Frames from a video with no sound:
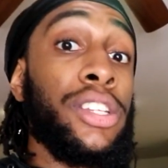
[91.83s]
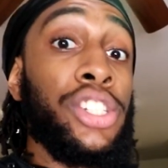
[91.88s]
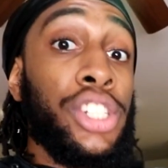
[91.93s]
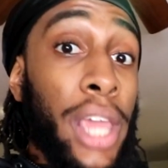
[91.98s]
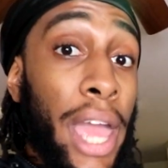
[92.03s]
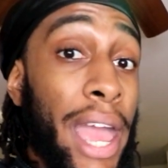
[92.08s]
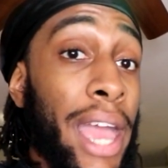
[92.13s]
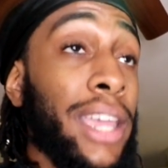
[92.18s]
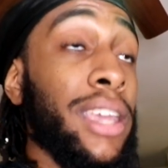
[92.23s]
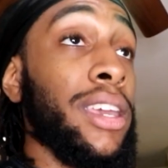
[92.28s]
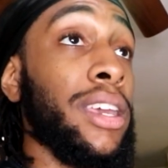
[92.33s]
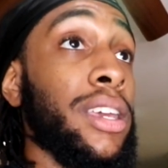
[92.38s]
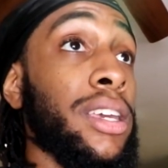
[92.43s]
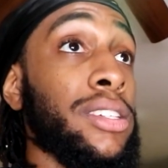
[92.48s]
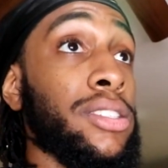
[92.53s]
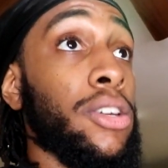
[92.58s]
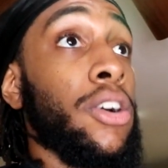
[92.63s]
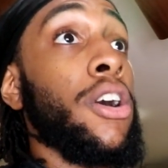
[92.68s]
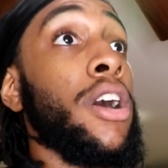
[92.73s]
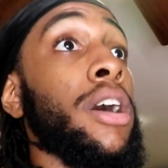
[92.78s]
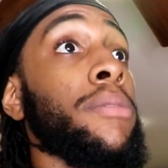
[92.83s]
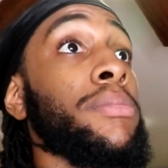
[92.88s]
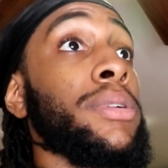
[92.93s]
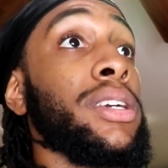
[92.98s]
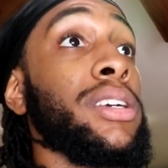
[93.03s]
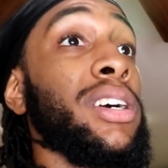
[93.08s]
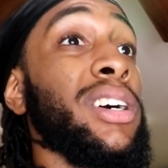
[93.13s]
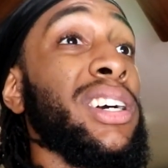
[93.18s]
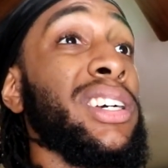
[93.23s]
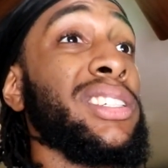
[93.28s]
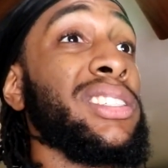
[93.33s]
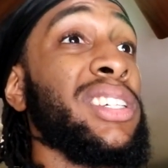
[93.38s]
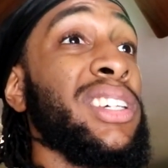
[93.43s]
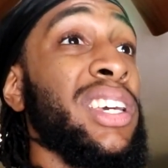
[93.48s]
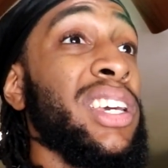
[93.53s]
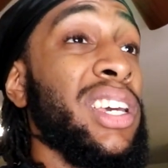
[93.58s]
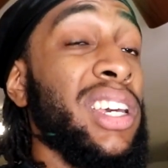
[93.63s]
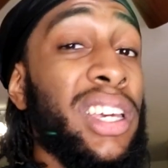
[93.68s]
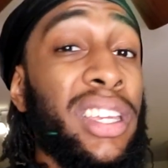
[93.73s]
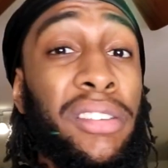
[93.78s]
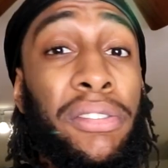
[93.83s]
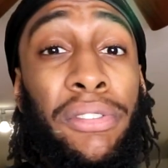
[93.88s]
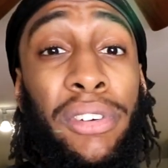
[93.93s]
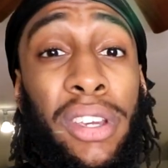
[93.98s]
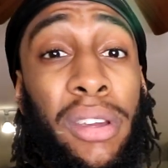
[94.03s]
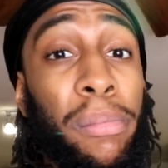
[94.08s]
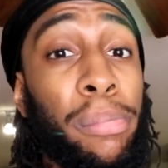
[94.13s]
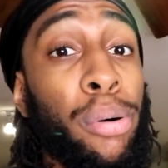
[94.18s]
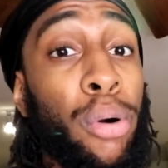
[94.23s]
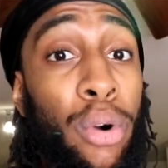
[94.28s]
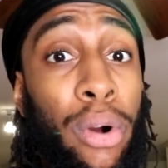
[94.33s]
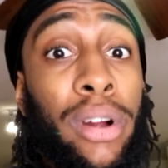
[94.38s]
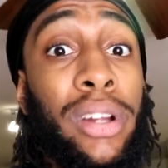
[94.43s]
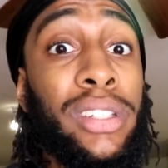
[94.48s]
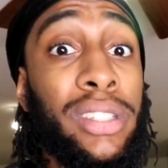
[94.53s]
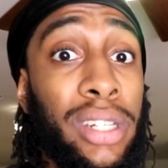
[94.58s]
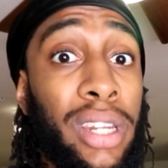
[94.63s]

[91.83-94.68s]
The jacket is on because it's freaking pouring